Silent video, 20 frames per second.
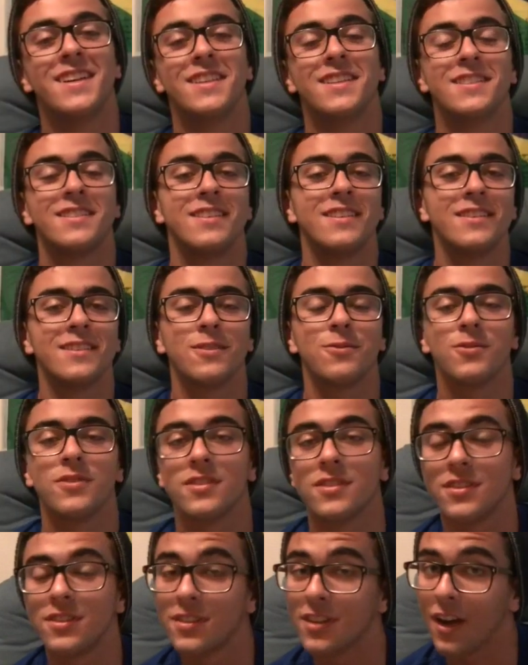Since I
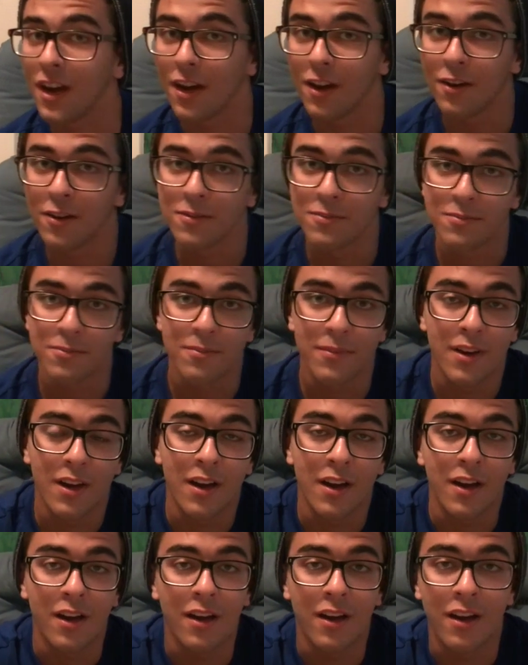was a child,
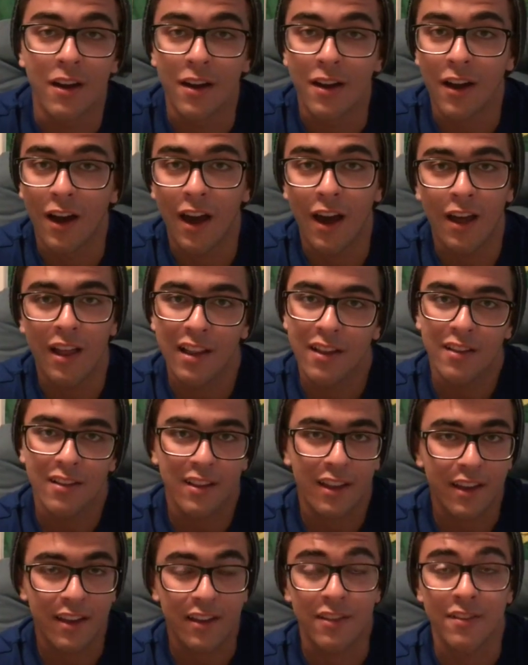I
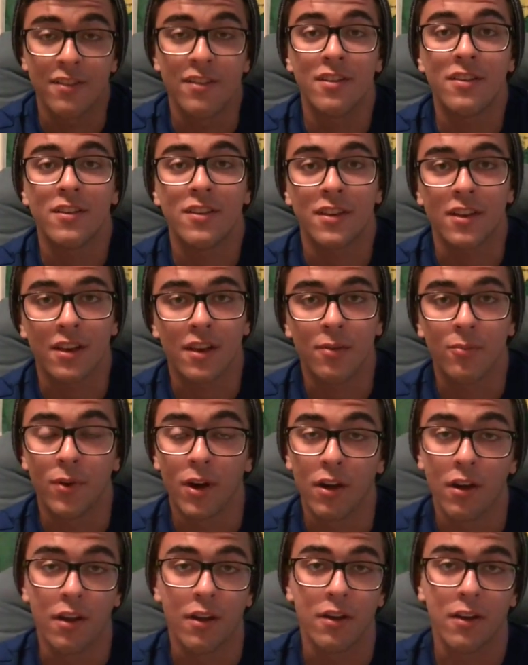like learning
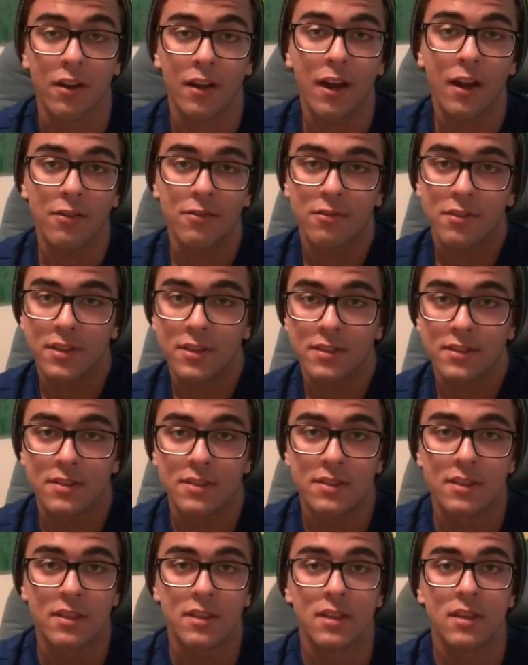about other countries.